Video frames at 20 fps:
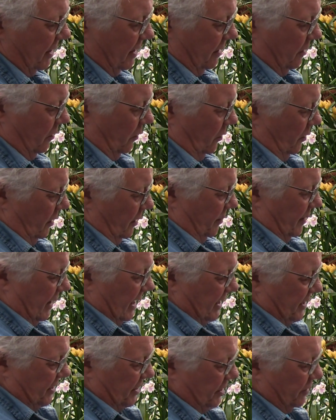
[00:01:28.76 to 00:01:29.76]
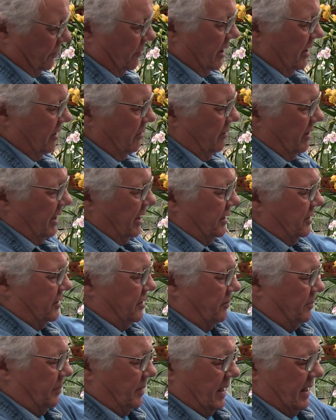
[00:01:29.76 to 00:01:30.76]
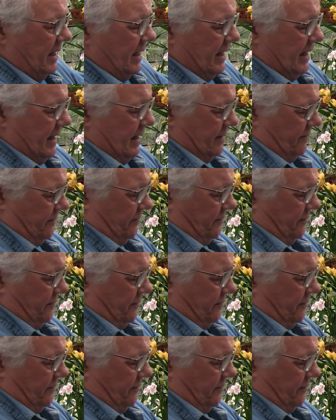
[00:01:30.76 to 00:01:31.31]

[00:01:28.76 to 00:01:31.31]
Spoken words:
in all the places where you need to be.